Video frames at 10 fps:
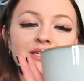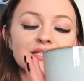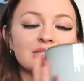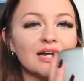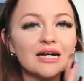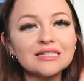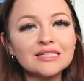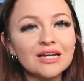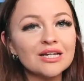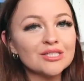nice size.
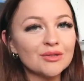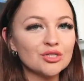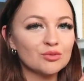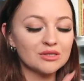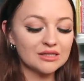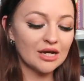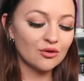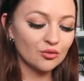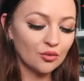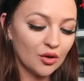So I just wanted to get
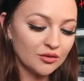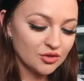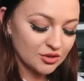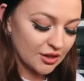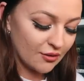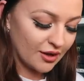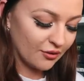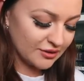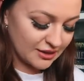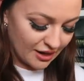another one just so I
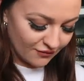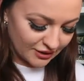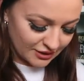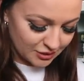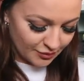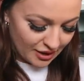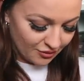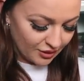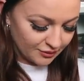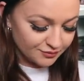always have like a spare
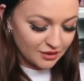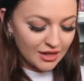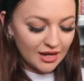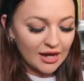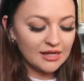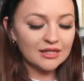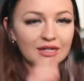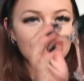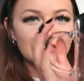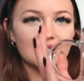one. And then
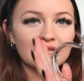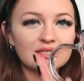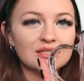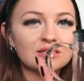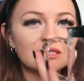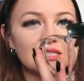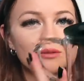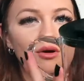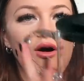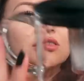I did get this little
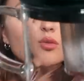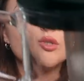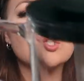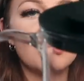teapot, which